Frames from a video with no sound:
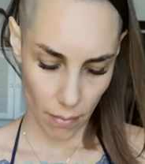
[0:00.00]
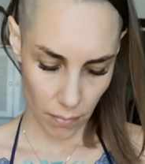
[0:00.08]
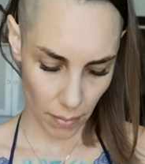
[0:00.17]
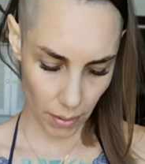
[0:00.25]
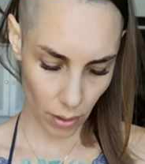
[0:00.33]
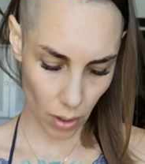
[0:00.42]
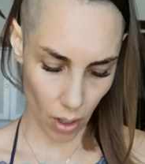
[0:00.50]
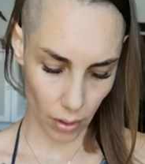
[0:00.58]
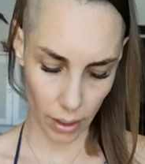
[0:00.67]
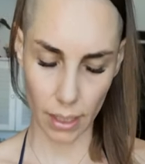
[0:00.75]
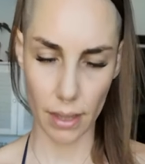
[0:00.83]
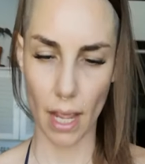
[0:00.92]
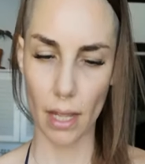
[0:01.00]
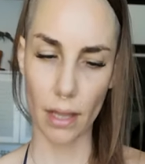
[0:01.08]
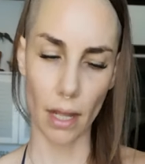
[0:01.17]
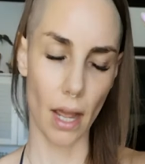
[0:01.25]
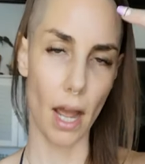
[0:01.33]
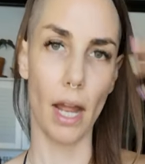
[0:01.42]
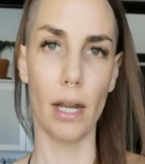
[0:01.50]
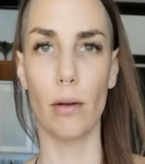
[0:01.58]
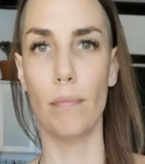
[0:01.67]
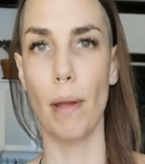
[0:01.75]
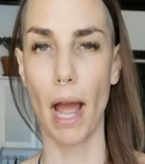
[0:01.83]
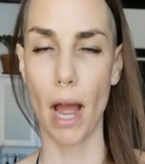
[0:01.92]
maybe they're calling in that that higher
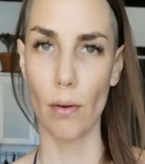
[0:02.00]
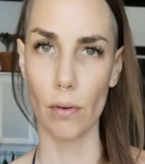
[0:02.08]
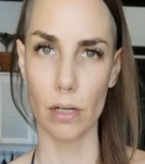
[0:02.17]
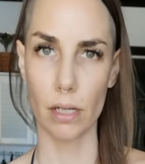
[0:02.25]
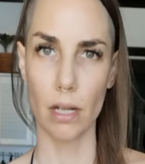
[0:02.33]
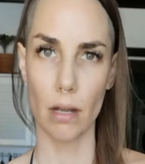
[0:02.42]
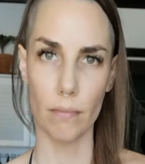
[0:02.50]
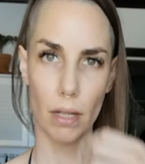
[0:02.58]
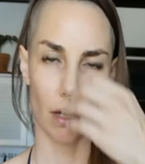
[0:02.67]
power to come